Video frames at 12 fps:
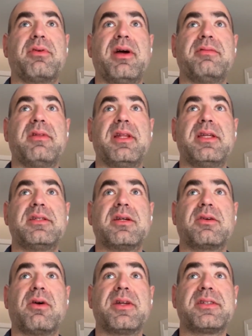prevalent
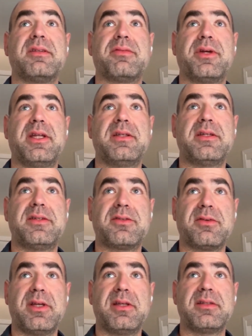across different
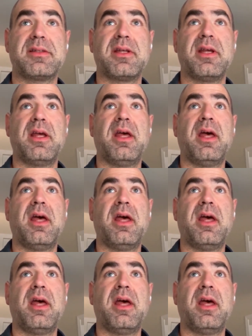industries.